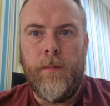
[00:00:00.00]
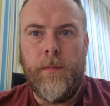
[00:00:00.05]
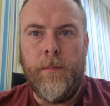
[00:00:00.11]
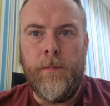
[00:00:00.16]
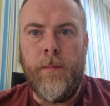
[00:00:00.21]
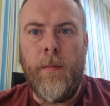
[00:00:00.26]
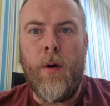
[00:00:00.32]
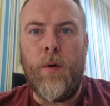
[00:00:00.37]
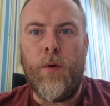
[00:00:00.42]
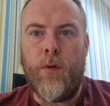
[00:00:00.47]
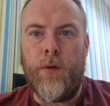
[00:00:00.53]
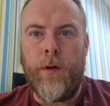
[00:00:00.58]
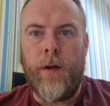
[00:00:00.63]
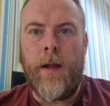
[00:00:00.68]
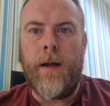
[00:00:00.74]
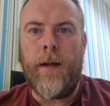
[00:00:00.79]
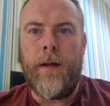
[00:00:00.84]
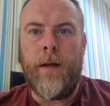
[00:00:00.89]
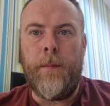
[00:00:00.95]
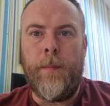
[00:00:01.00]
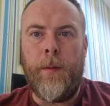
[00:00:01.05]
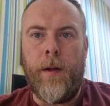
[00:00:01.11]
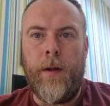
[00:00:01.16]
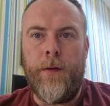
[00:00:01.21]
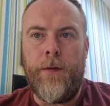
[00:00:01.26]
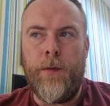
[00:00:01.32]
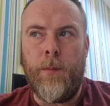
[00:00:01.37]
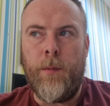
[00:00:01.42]
most likely
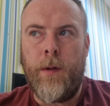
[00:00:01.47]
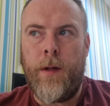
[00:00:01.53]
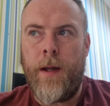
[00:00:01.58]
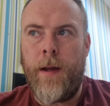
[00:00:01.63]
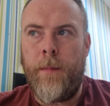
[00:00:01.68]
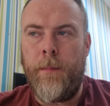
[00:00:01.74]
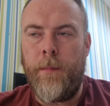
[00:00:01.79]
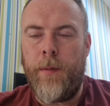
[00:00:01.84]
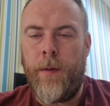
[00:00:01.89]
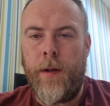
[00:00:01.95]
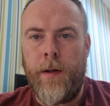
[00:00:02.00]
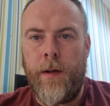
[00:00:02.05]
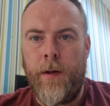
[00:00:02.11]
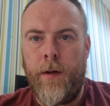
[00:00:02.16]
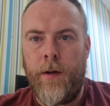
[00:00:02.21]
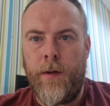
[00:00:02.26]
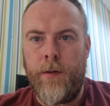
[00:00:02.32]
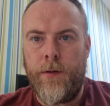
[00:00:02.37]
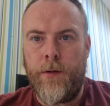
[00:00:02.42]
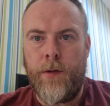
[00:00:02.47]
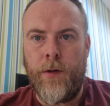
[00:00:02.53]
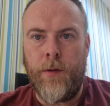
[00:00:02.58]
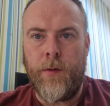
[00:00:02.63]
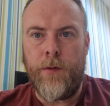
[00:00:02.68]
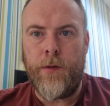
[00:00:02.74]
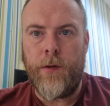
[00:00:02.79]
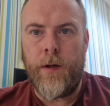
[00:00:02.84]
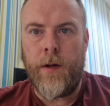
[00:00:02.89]
place that we'll camp, near the
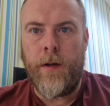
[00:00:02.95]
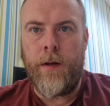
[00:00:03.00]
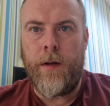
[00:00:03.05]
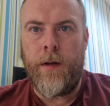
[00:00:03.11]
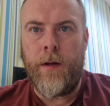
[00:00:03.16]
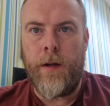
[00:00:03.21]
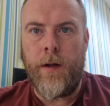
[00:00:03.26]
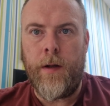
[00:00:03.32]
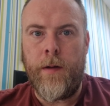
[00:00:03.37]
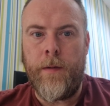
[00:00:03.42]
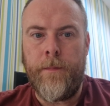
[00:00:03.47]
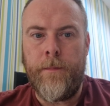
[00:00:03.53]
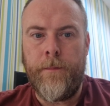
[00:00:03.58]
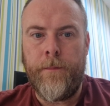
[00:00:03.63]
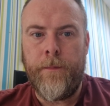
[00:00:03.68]
Hernstones, and